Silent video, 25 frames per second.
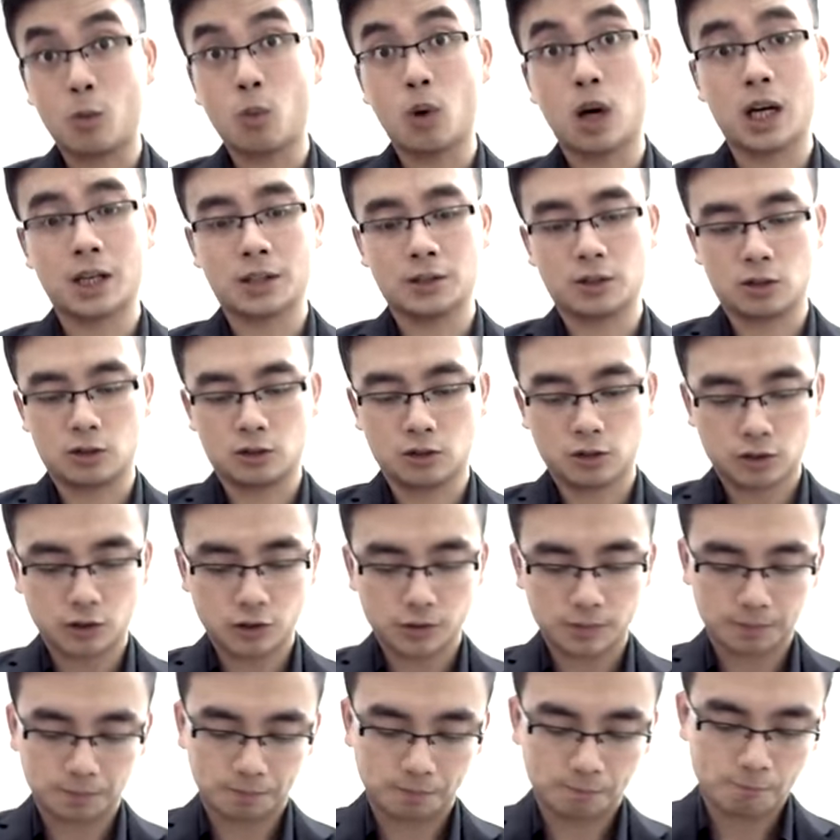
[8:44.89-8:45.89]
Why
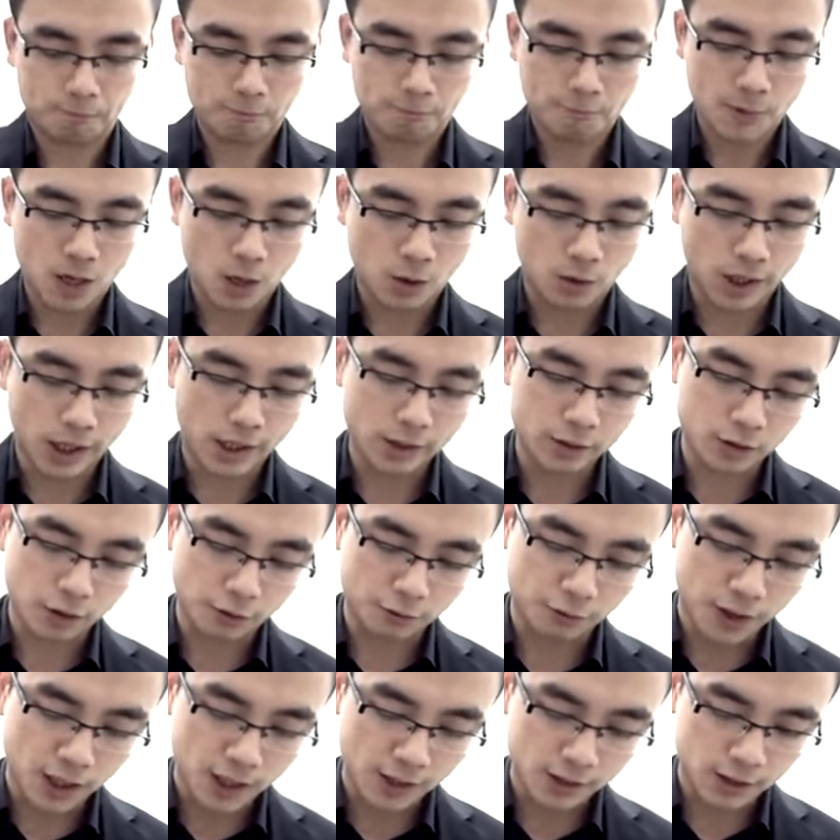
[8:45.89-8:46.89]
not? Okay, so
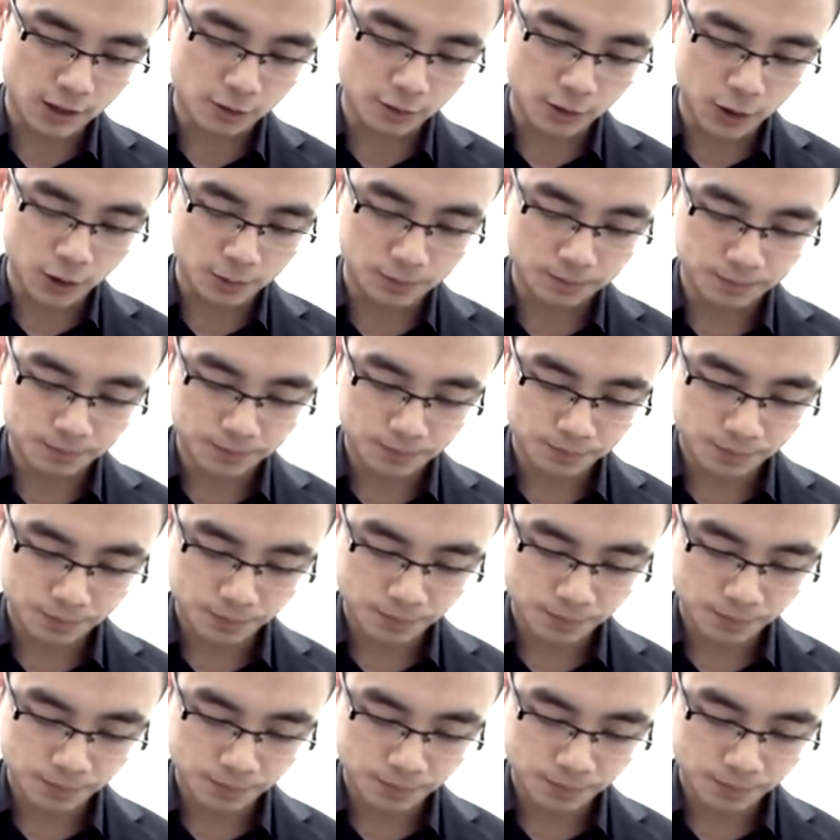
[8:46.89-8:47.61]
first of all